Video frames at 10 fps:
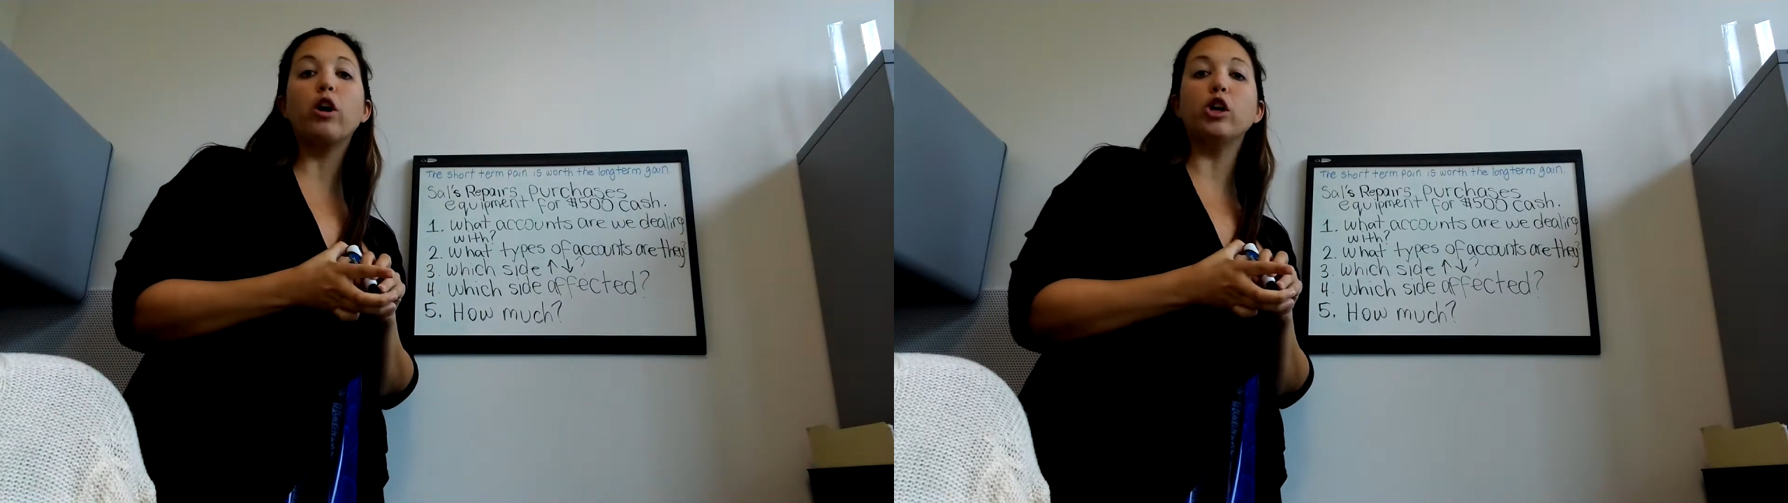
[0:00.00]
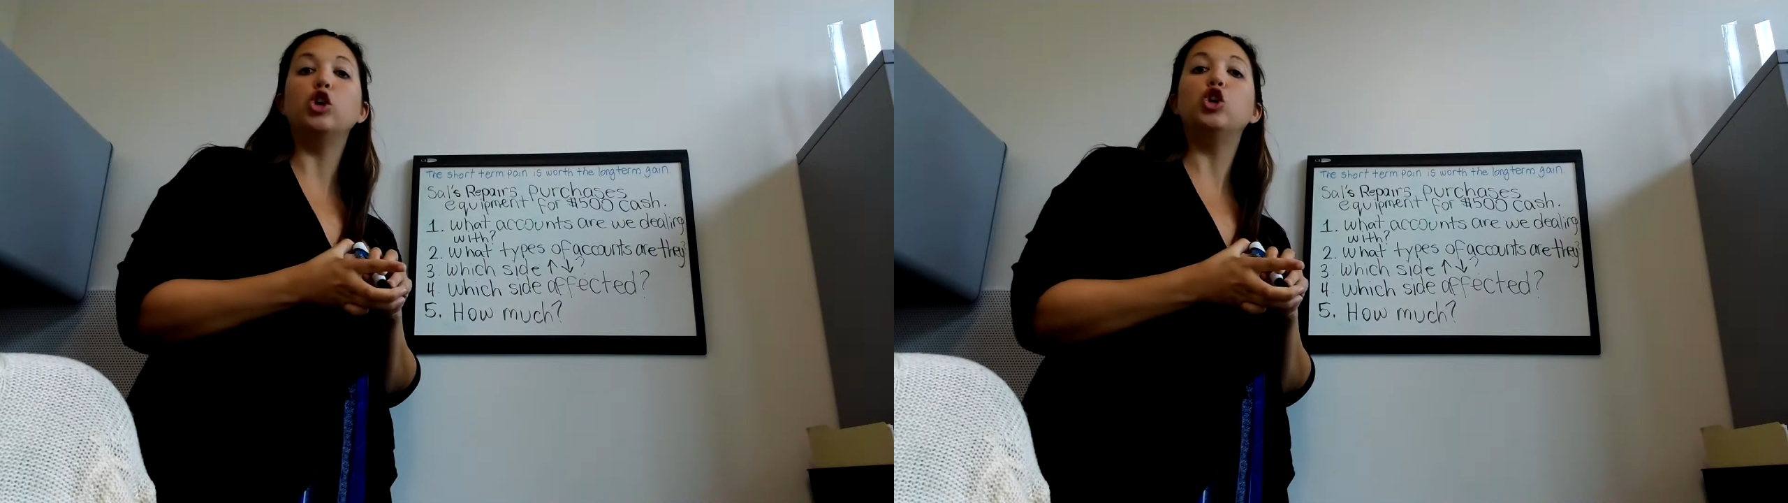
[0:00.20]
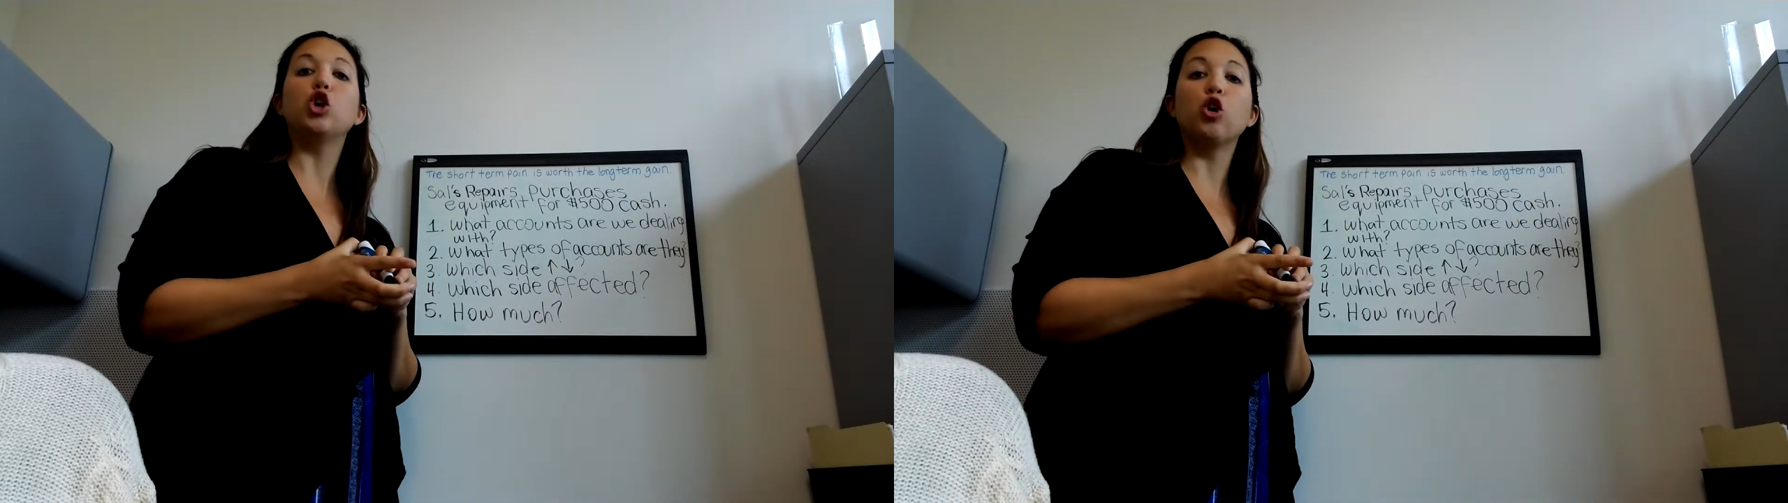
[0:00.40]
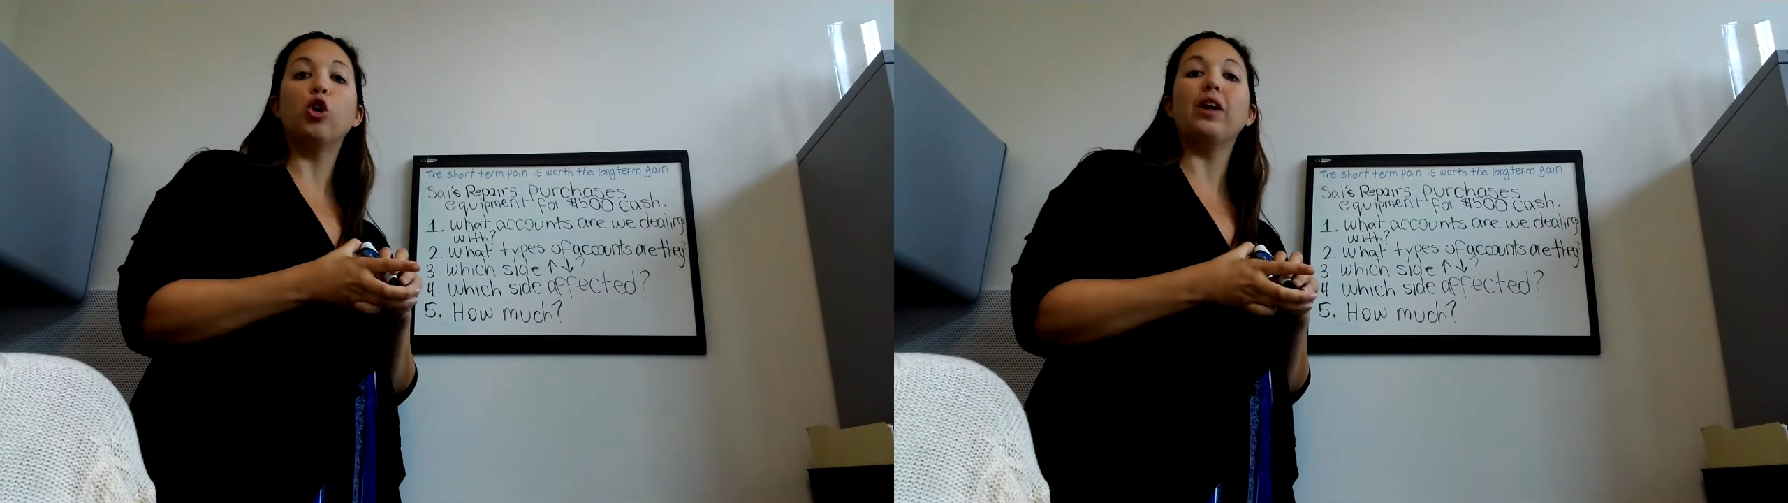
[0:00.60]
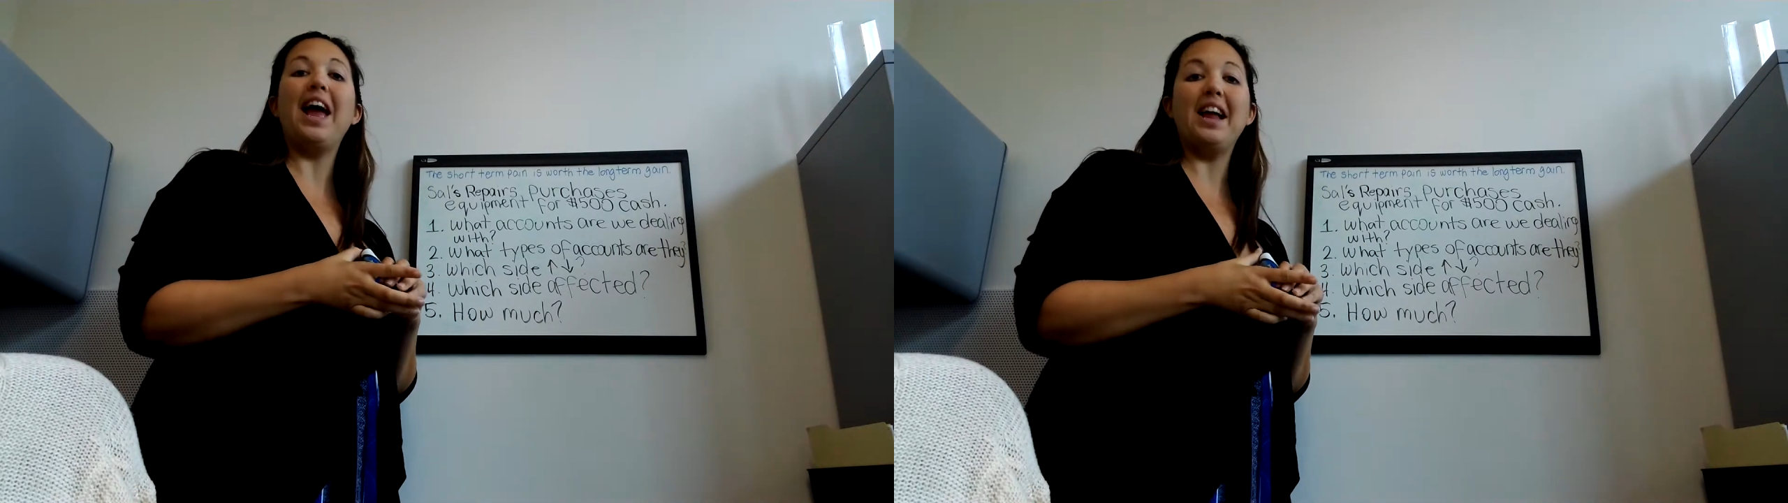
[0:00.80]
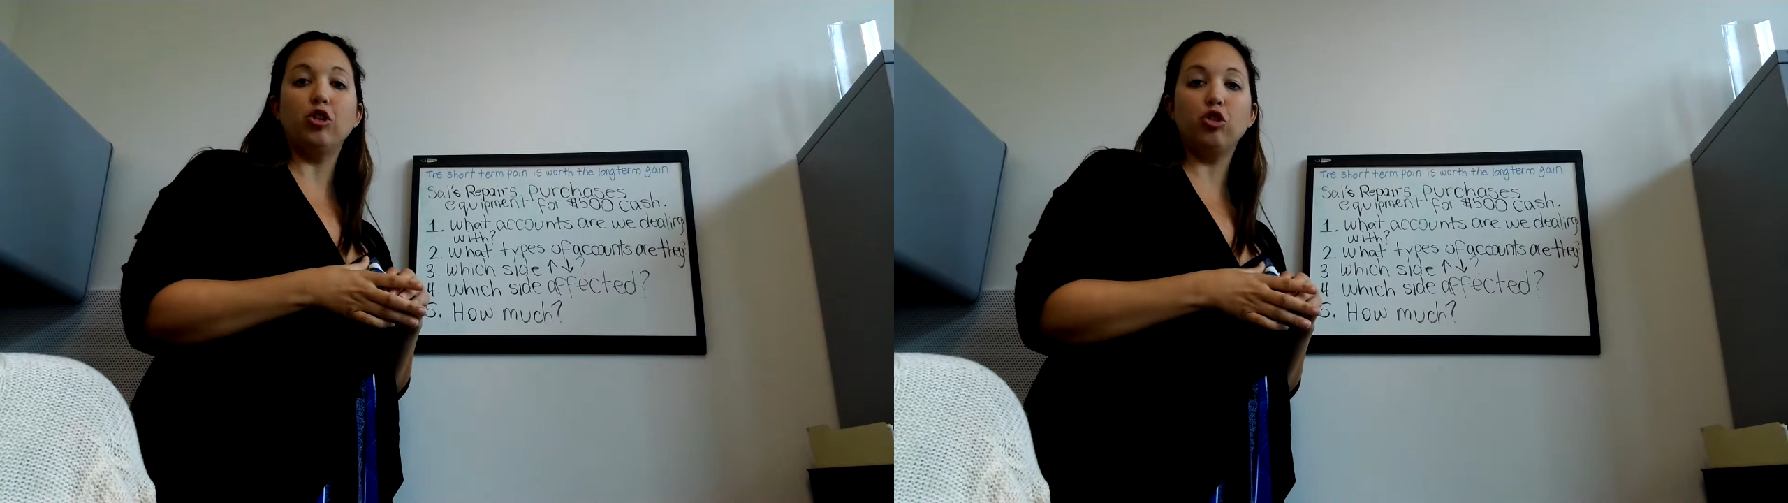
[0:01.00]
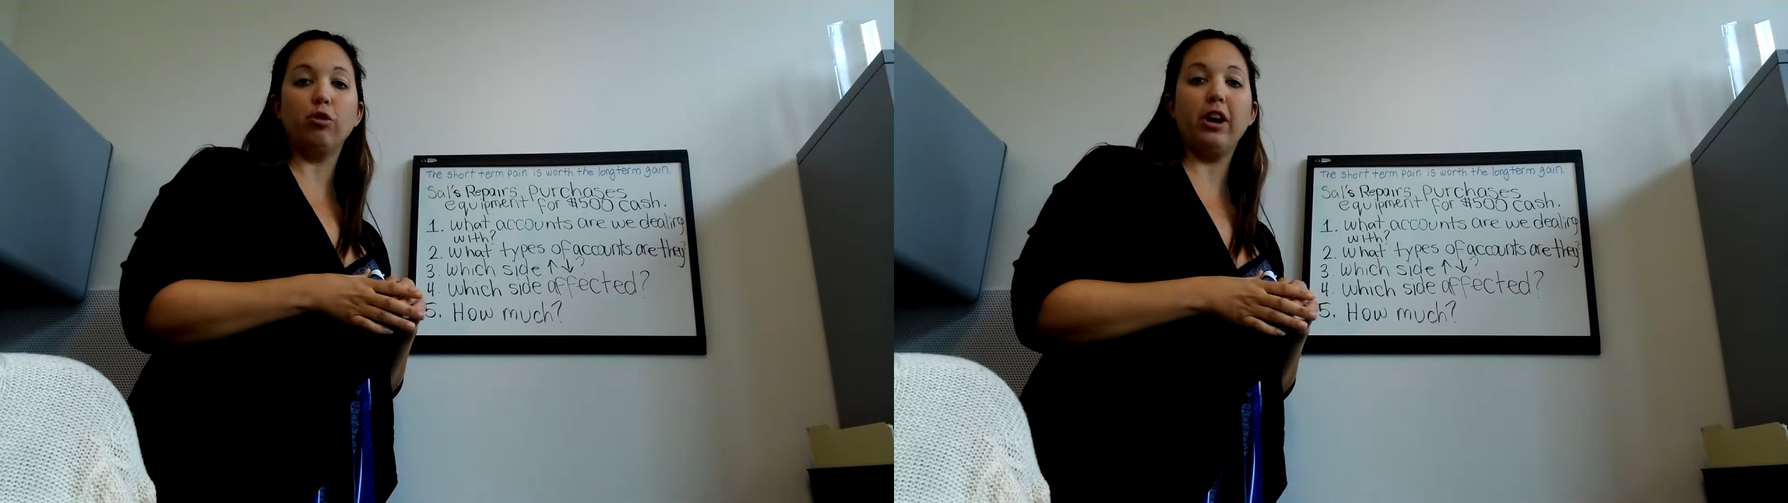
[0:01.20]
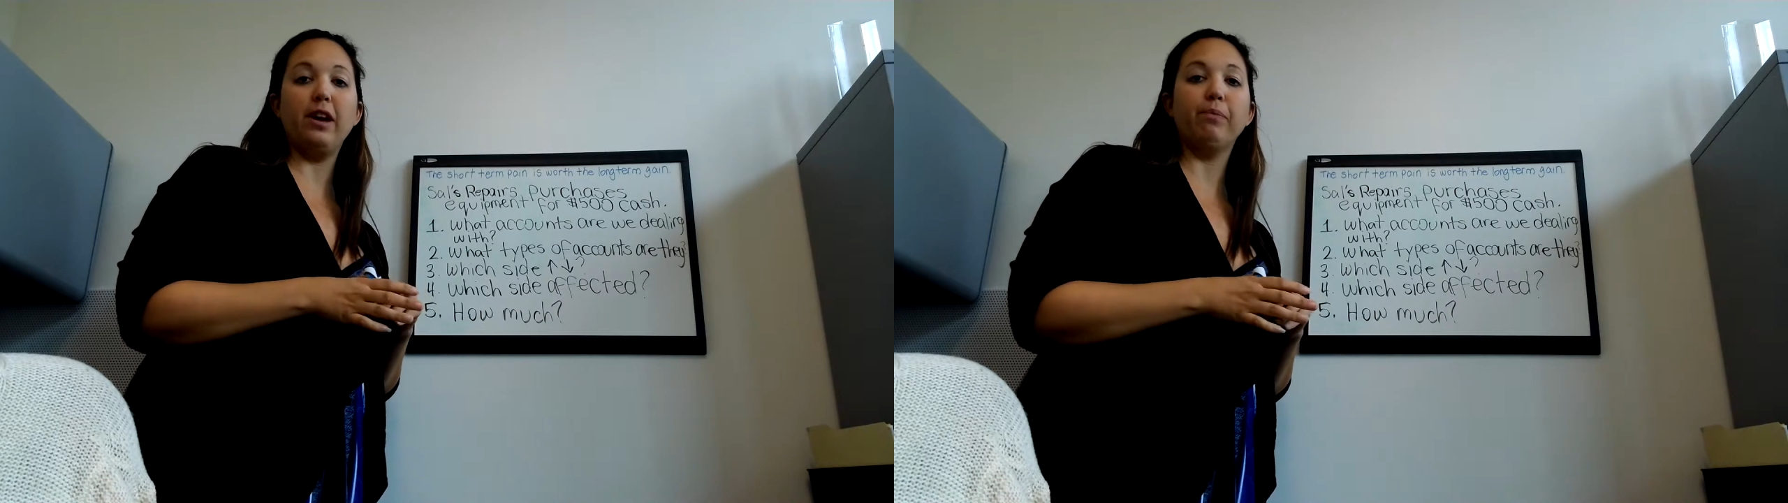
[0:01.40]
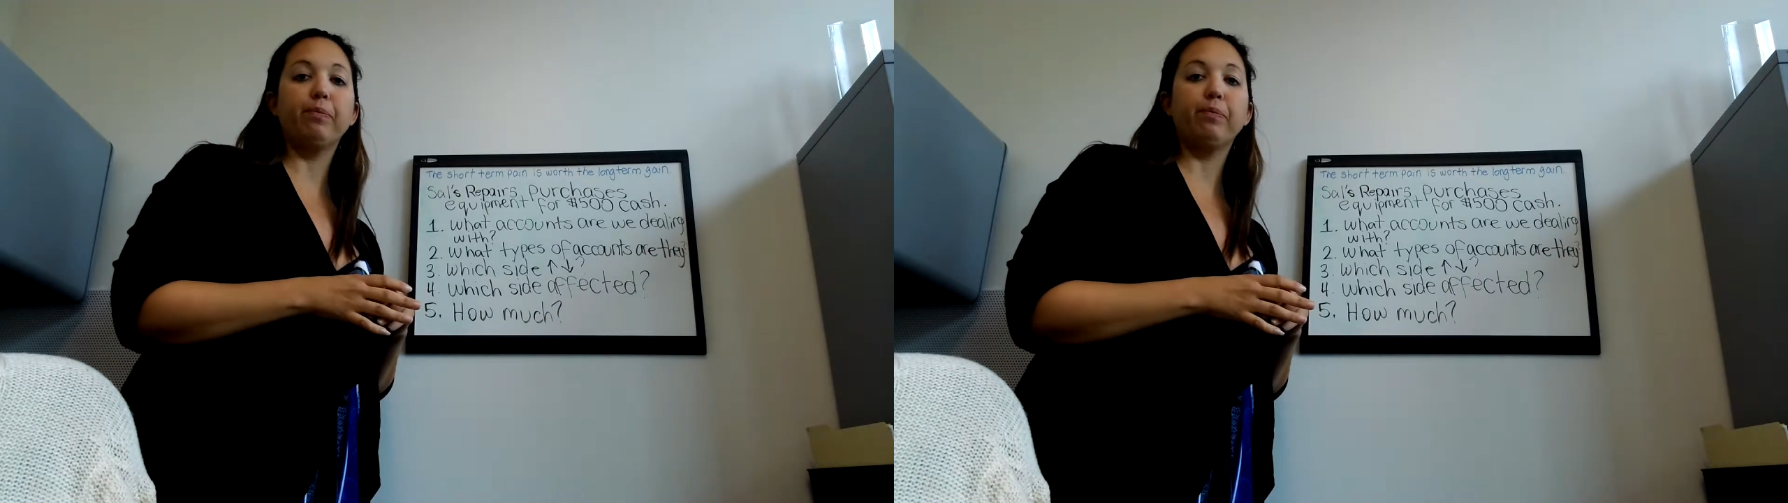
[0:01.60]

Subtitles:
a journal entry.